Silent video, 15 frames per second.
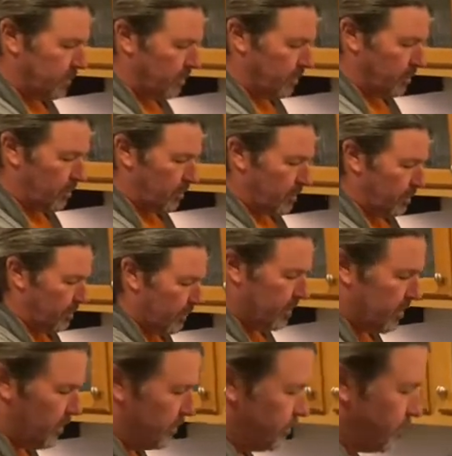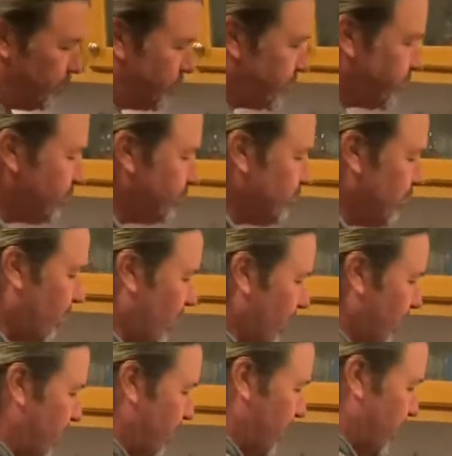Look, I'm going
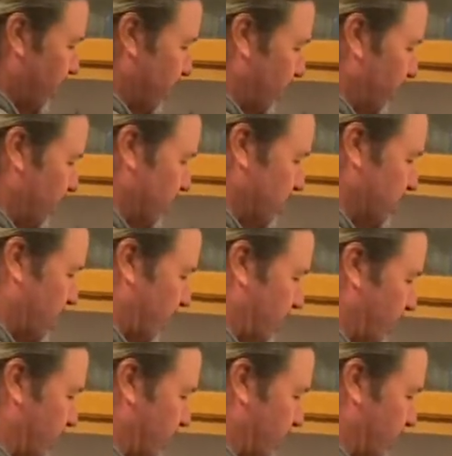to finish off the